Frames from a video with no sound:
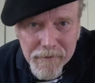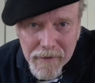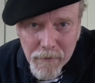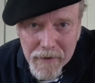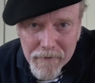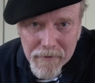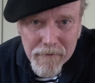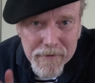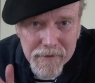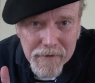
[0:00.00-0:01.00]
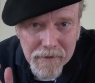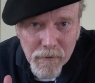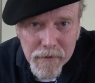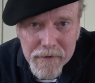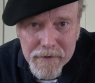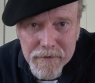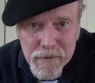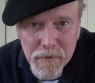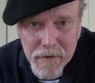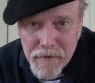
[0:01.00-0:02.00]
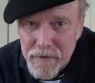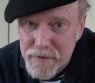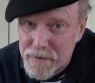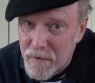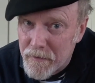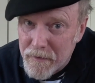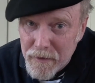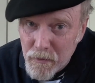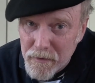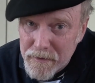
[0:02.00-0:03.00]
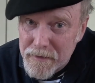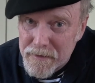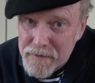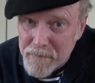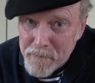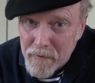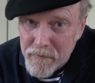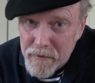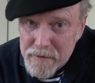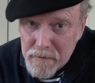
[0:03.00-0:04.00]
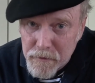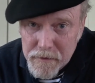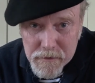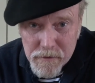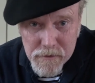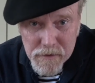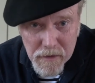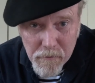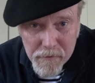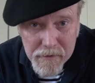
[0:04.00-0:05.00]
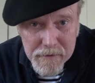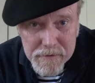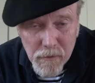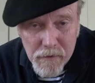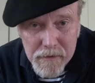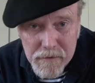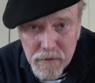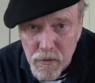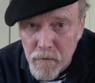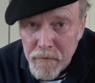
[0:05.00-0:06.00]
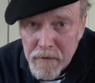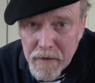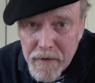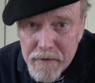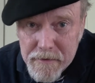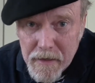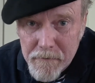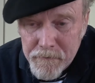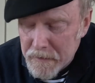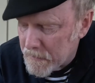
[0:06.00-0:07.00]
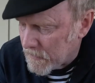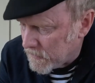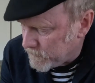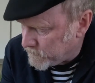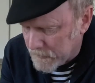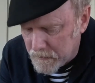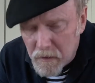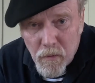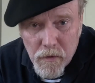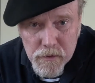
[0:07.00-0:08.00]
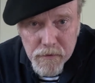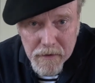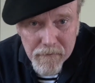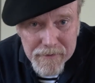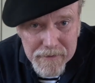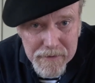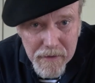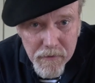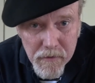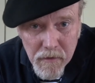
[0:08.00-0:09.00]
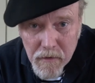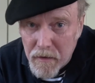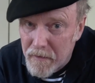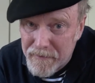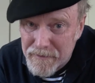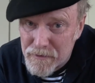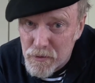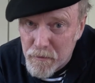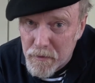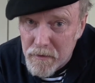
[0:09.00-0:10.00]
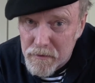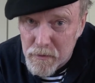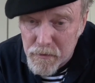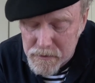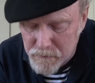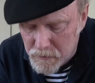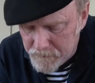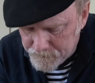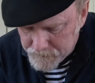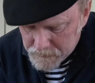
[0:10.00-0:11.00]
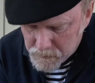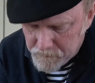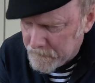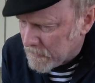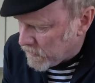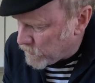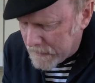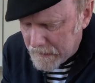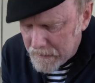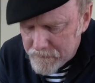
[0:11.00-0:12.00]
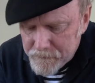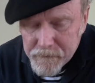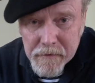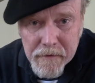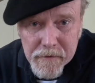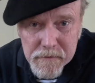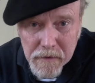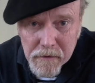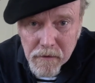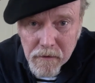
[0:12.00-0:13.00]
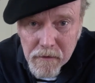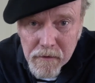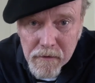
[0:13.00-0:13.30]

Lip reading: now we have everything we need to make our dish. Now, it really is a very simple dish. There's just a couple things that we need to do ahead of time. But once we get everything together, it's super simple. So what I have is my little